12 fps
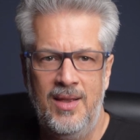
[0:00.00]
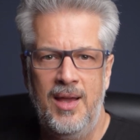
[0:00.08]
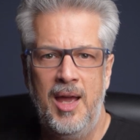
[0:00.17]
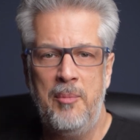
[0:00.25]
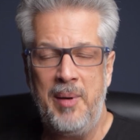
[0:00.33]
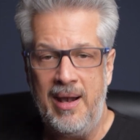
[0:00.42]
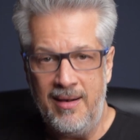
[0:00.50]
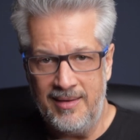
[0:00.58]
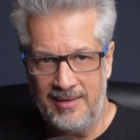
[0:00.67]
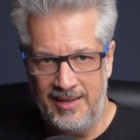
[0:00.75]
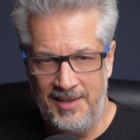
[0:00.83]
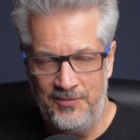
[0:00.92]

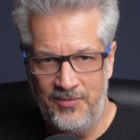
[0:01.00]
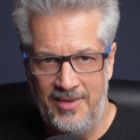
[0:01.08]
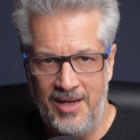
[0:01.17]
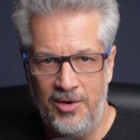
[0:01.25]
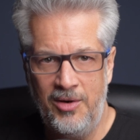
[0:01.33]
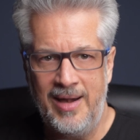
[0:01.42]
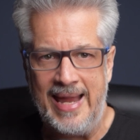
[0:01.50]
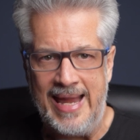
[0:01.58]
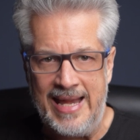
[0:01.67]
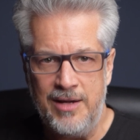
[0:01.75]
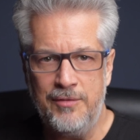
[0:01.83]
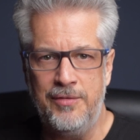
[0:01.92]
Apparently, there are
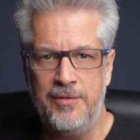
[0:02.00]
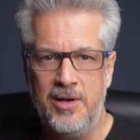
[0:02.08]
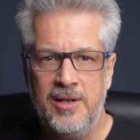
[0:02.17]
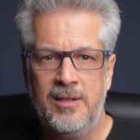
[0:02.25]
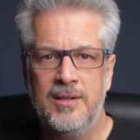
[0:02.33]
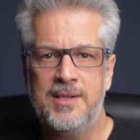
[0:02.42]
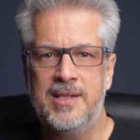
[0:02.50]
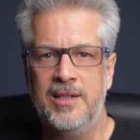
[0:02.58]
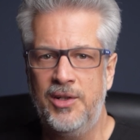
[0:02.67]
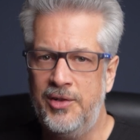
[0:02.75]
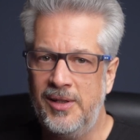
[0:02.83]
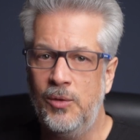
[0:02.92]
8 vertical
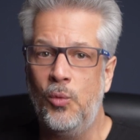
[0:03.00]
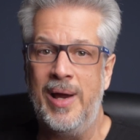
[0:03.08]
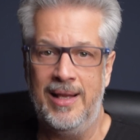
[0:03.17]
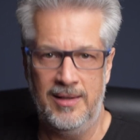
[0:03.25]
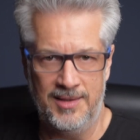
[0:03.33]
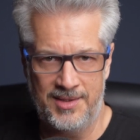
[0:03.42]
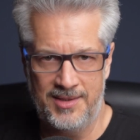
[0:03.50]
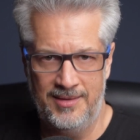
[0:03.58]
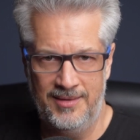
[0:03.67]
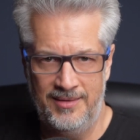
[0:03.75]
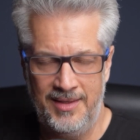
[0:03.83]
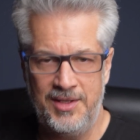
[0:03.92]
cylindrical wells
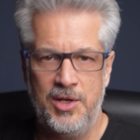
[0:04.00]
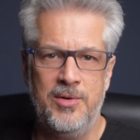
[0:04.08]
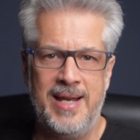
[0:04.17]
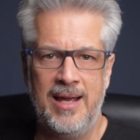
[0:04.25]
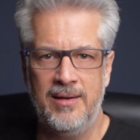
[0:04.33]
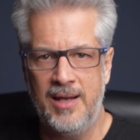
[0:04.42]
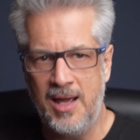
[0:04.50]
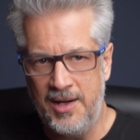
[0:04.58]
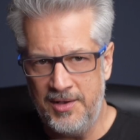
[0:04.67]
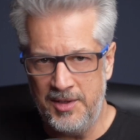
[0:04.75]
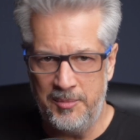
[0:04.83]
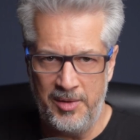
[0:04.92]
that go down
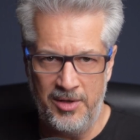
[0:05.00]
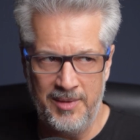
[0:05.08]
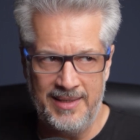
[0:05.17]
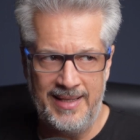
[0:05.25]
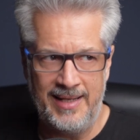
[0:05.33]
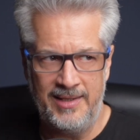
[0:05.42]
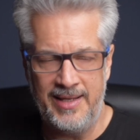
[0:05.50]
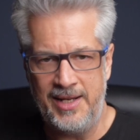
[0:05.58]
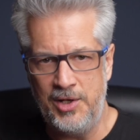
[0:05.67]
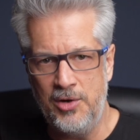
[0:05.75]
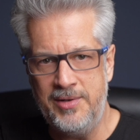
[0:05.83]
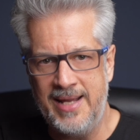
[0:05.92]
under the pyramid. They
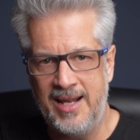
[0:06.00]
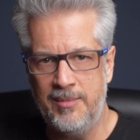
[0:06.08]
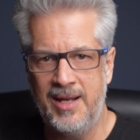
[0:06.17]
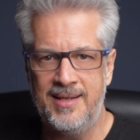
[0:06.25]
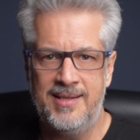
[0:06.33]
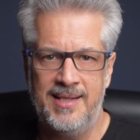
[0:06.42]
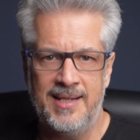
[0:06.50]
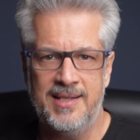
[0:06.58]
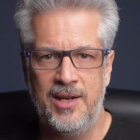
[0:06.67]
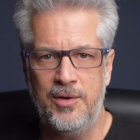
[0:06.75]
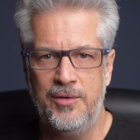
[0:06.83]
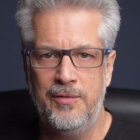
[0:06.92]
go down about
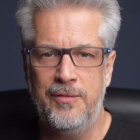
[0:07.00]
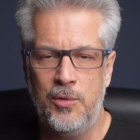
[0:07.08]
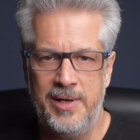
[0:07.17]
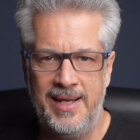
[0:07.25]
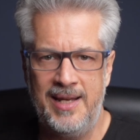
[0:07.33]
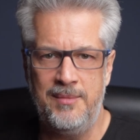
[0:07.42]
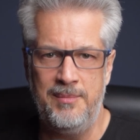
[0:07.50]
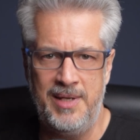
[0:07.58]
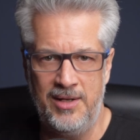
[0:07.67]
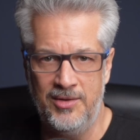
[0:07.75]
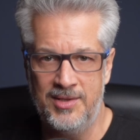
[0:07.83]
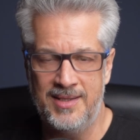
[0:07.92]
648
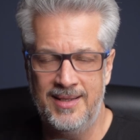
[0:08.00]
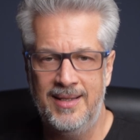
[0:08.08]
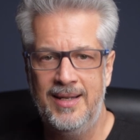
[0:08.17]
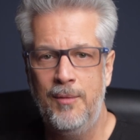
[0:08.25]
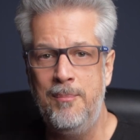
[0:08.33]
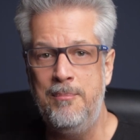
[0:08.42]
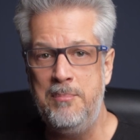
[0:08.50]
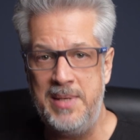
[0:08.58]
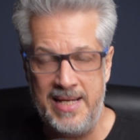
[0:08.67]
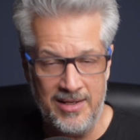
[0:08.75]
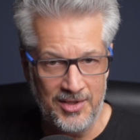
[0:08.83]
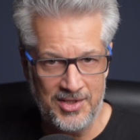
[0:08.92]
meters.
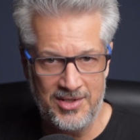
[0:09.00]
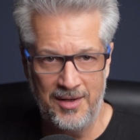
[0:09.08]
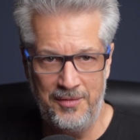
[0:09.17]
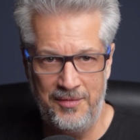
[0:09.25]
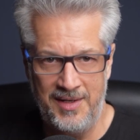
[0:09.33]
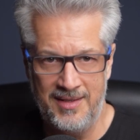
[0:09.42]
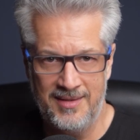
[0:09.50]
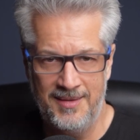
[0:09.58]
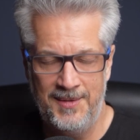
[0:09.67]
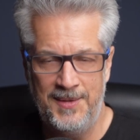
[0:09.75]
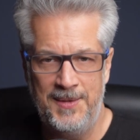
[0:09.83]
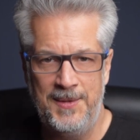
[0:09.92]
Meters, not feet.
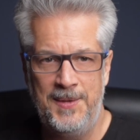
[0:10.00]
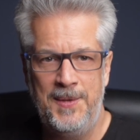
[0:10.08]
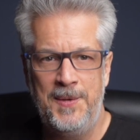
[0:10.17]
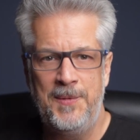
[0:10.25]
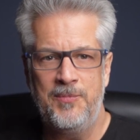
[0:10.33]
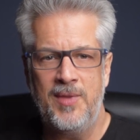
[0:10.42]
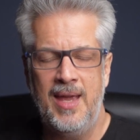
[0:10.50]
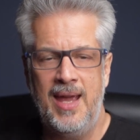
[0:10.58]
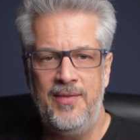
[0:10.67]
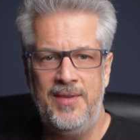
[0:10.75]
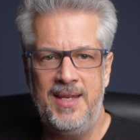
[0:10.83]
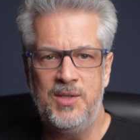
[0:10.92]

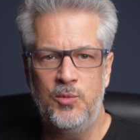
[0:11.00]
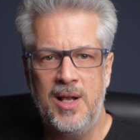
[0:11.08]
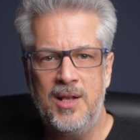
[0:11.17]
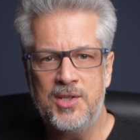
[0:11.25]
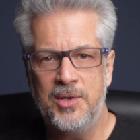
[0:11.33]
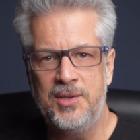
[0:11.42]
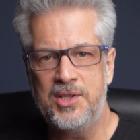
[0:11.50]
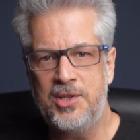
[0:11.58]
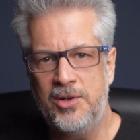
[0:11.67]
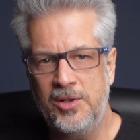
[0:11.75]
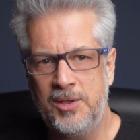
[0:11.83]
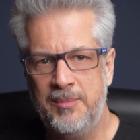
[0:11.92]
And these wells are
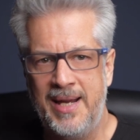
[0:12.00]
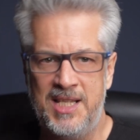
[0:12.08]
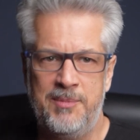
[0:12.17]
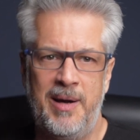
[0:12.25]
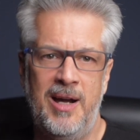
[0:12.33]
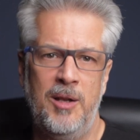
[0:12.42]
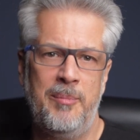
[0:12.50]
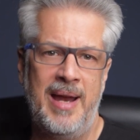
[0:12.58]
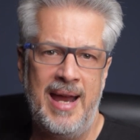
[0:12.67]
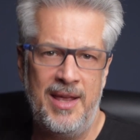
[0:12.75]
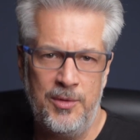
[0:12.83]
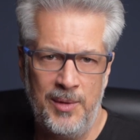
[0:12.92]
encircled by spiral
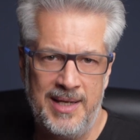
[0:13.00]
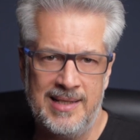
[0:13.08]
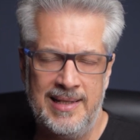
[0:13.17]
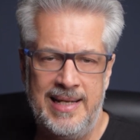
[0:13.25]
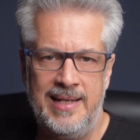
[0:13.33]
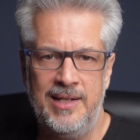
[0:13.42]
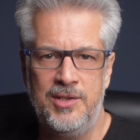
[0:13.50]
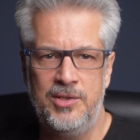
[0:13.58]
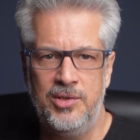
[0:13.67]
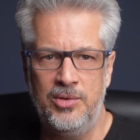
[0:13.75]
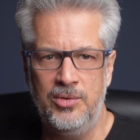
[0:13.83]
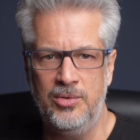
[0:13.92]
pathways leading
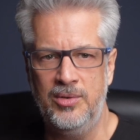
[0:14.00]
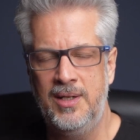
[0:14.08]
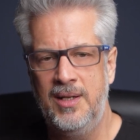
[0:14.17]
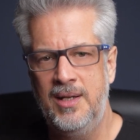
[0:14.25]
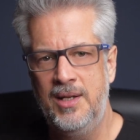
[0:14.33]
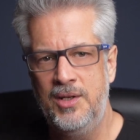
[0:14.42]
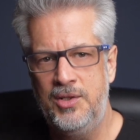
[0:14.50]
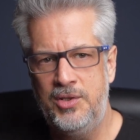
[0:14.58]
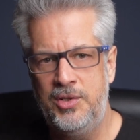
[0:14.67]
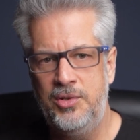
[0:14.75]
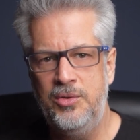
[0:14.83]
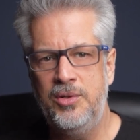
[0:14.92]
to
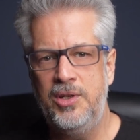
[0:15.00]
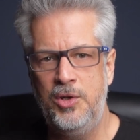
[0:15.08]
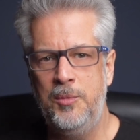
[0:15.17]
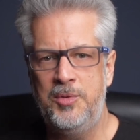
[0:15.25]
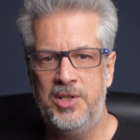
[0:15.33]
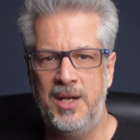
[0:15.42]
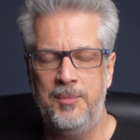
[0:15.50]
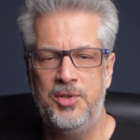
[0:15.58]
2 cube-shaped